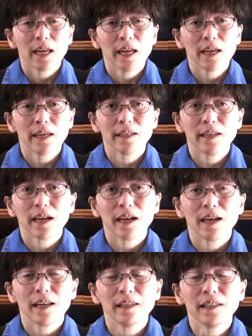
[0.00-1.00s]
And
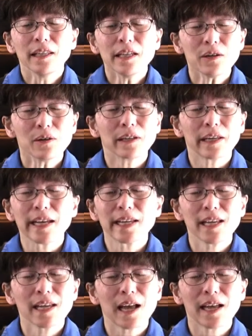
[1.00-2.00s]
literally, I
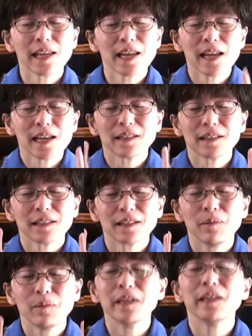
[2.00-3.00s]
can't
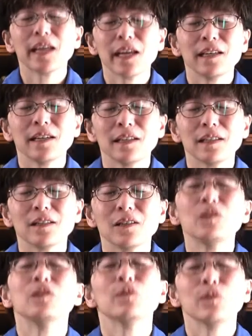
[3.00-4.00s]
communicate it
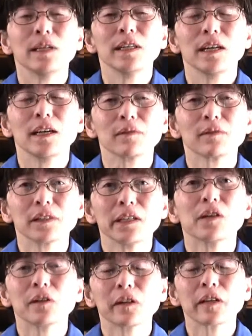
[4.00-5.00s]
to you enough.
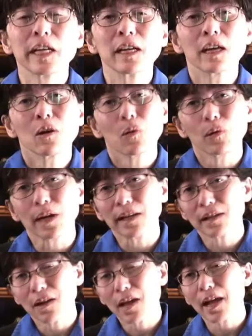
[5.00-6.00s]
Literally, when
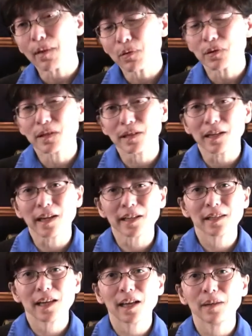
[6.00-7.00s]
I saw that person the
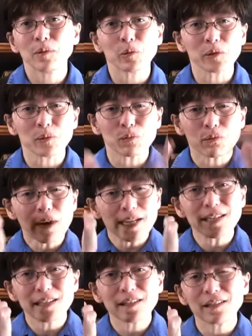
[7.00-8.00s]
next time, there was
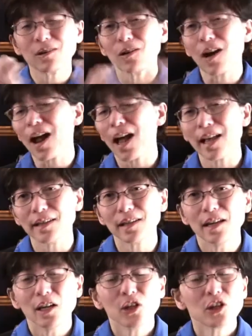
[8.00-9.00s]
brightness in her
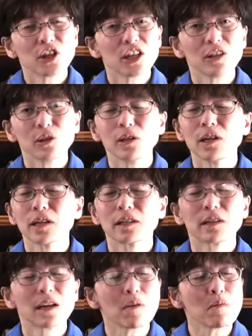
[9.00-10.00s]
eyes. She
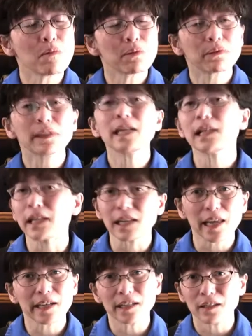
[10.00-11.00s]
looked completely
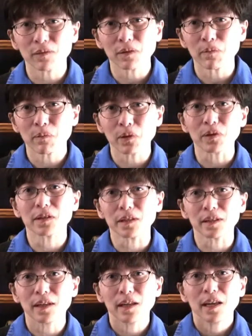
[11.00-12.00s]
like a different
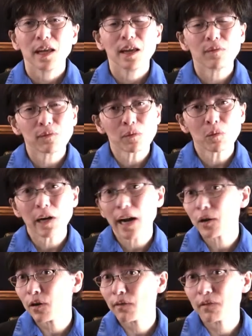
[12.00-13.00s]
person. And from what
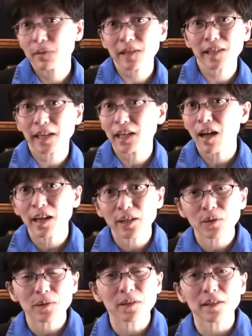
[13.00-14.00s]
I heard from the
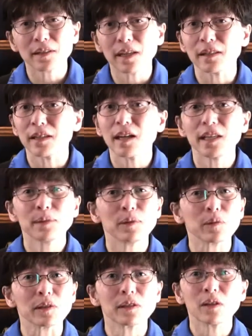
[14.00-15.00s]
psychiatrist is that the
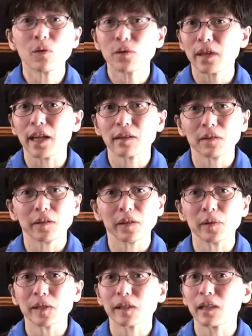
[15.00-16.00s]
husband was so thankful.
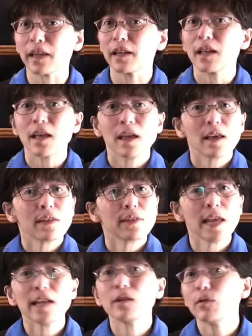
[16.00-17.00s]
He was like,
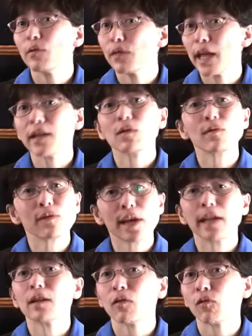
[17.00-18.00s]
thank you
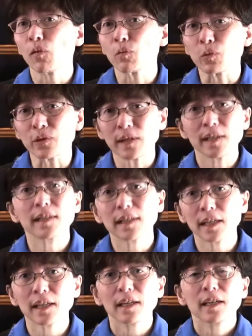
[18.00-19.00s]
for
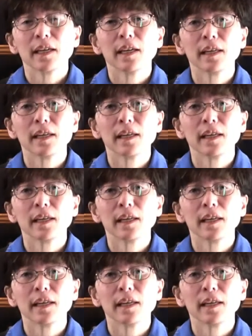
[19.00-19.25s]
persisting.